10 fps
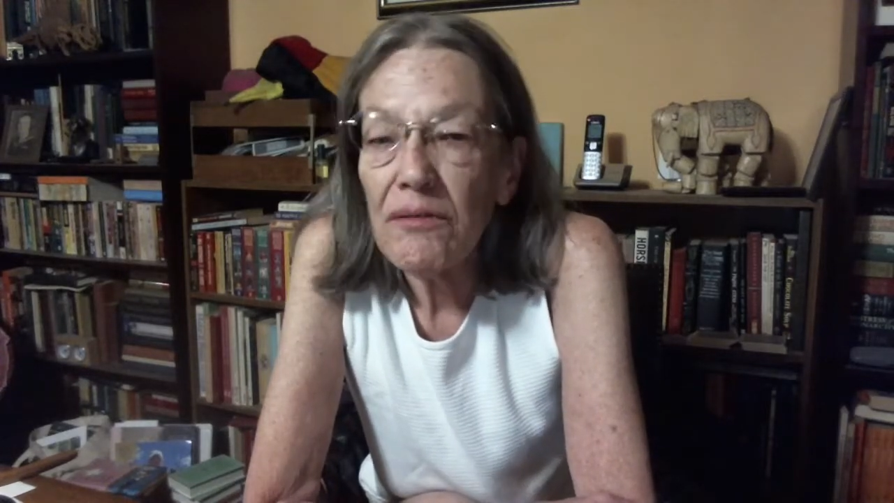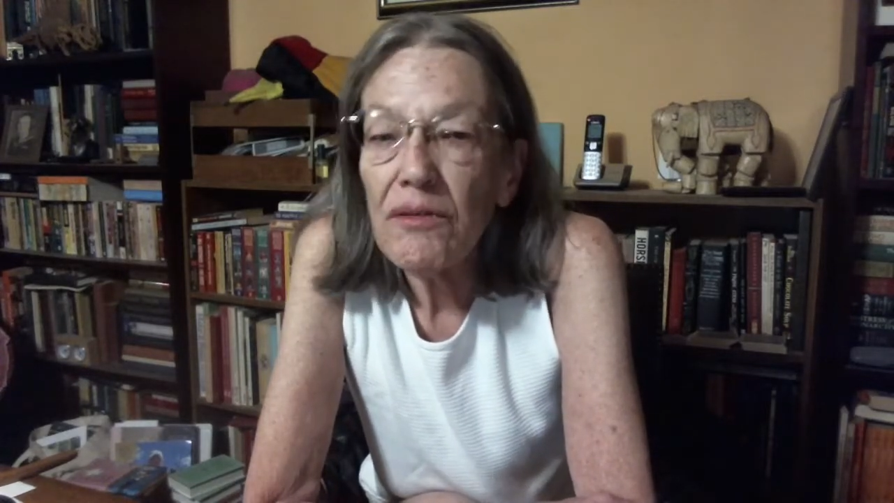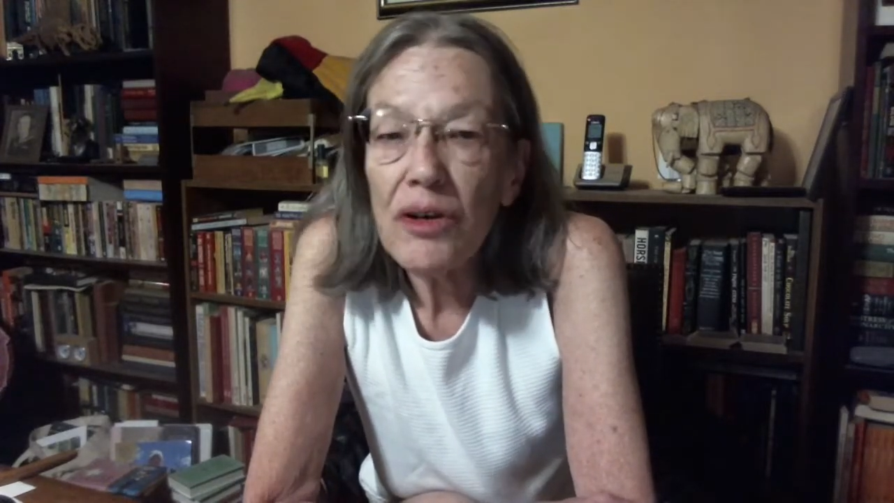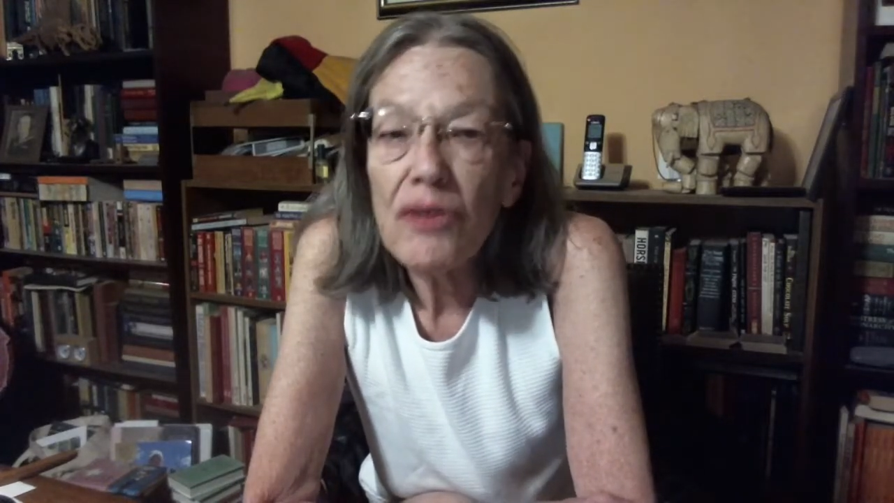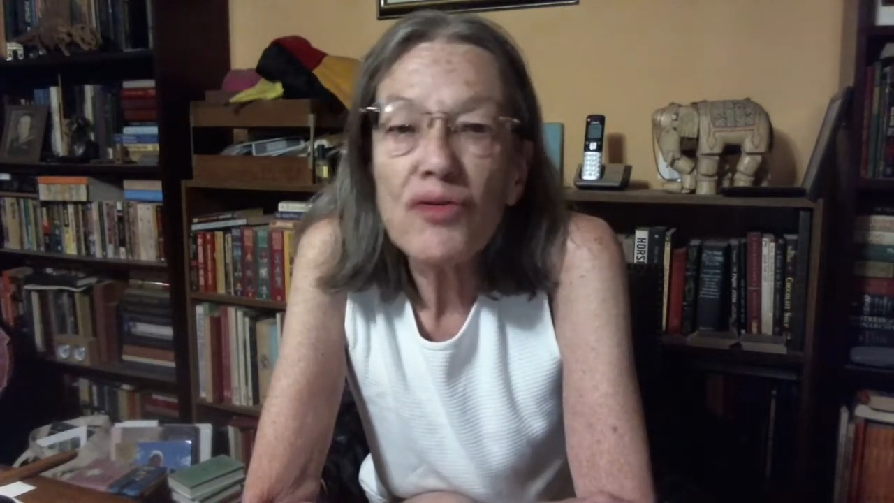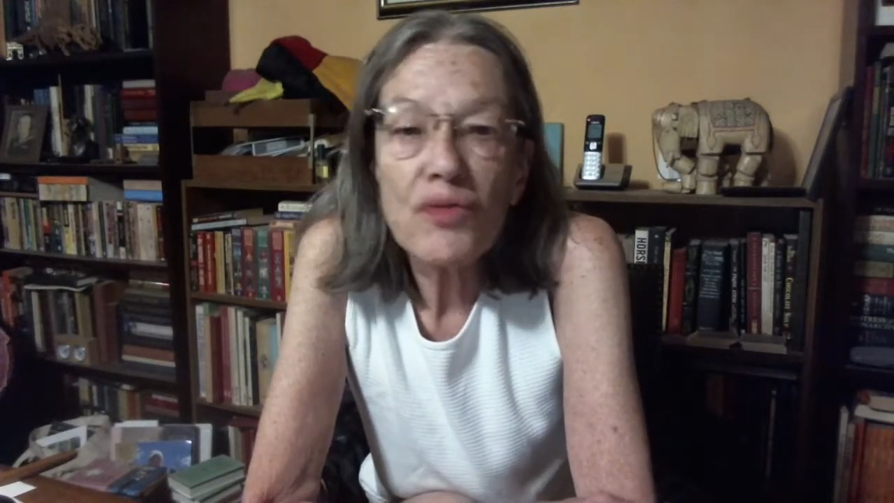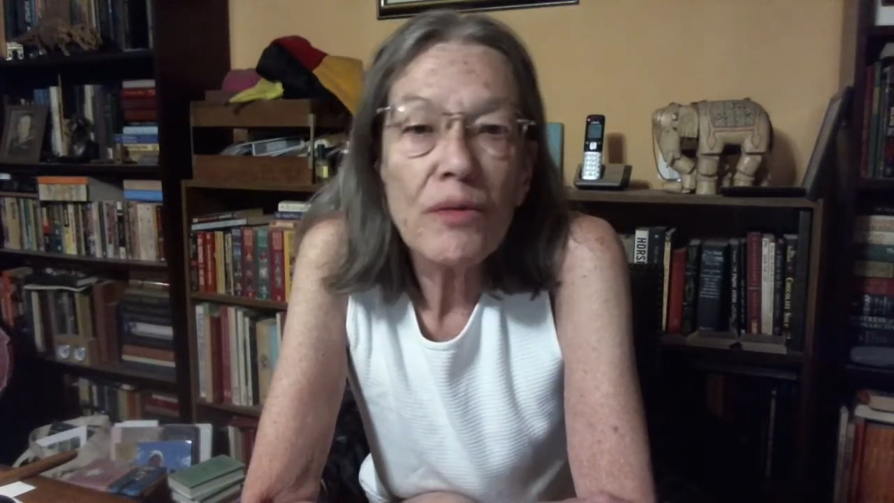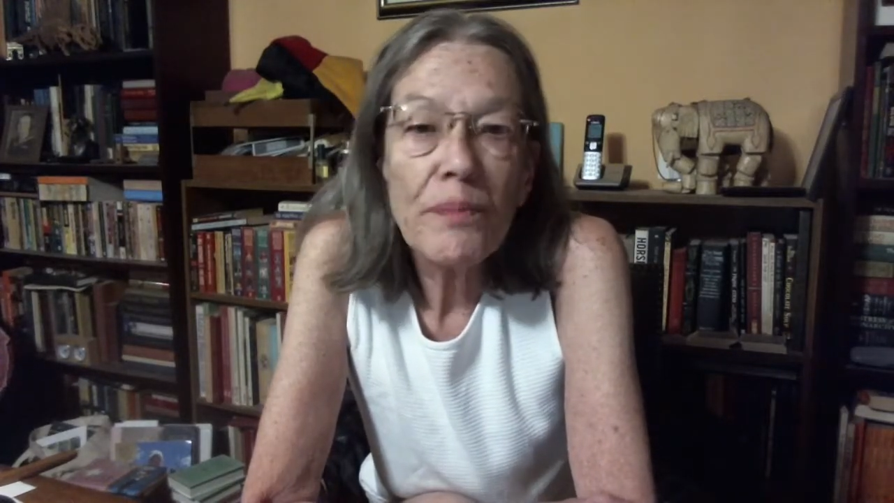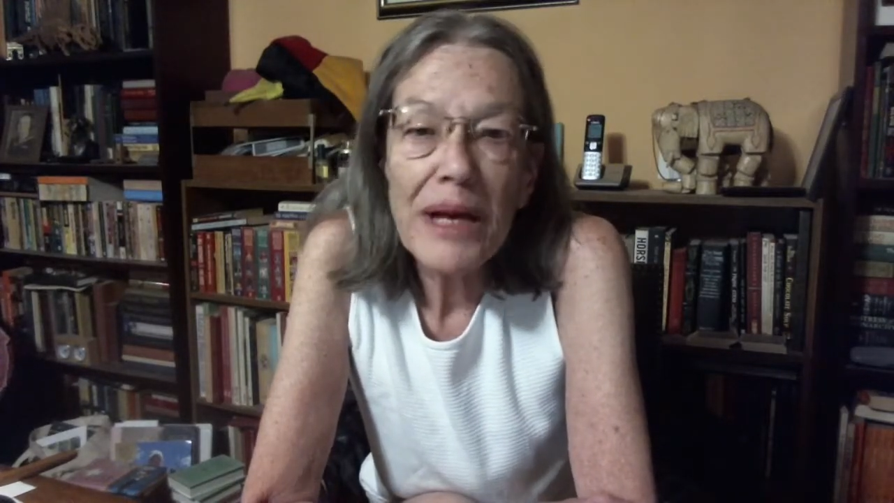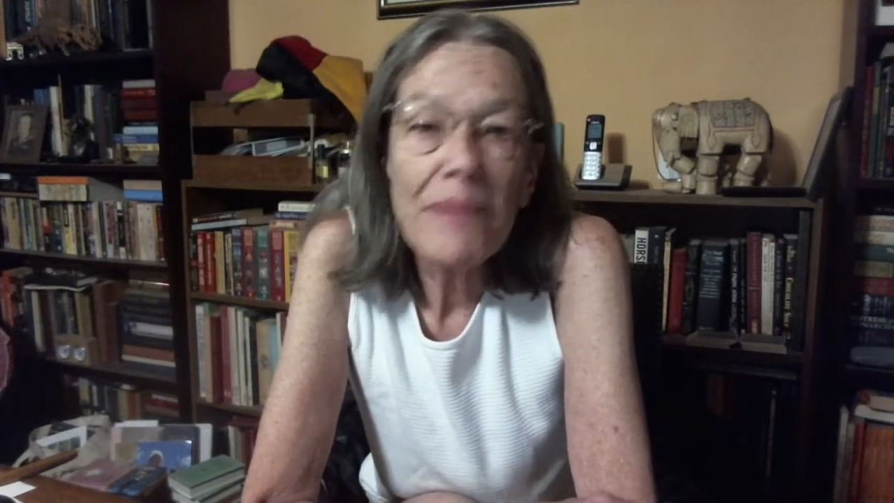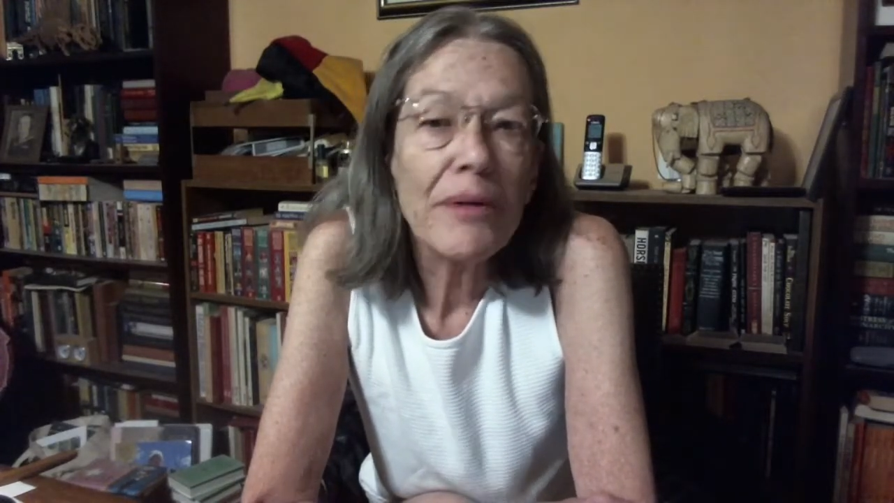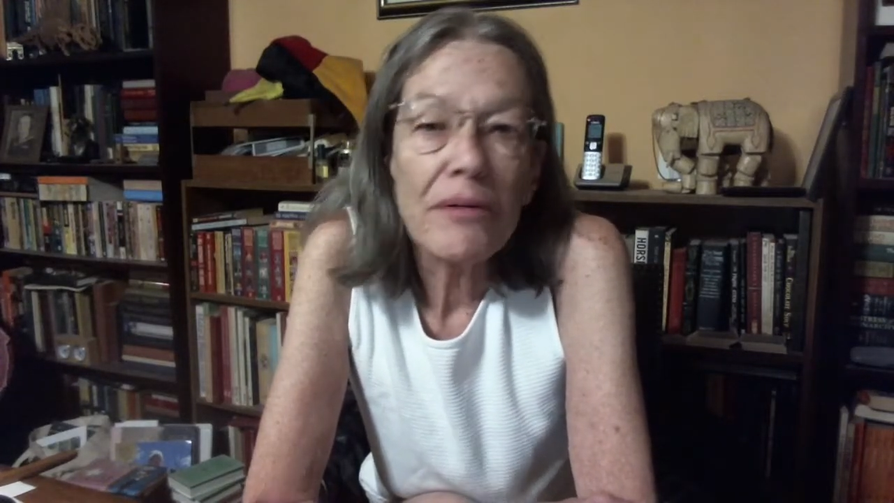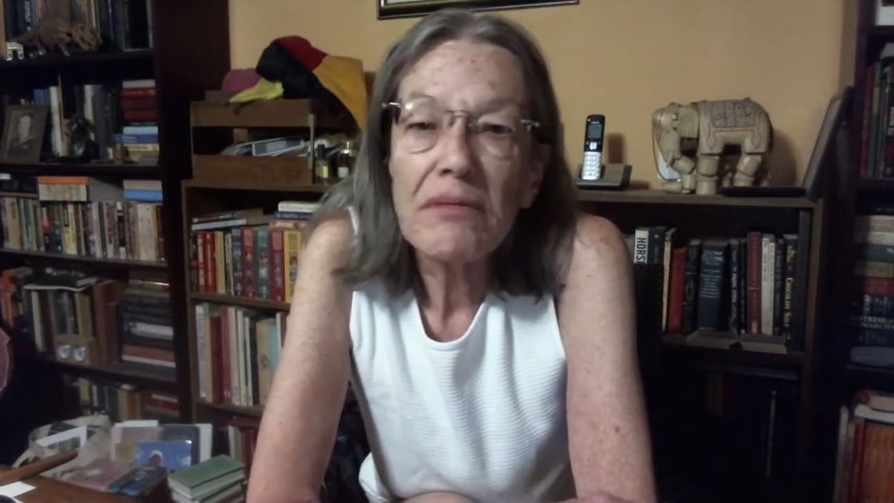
usual people,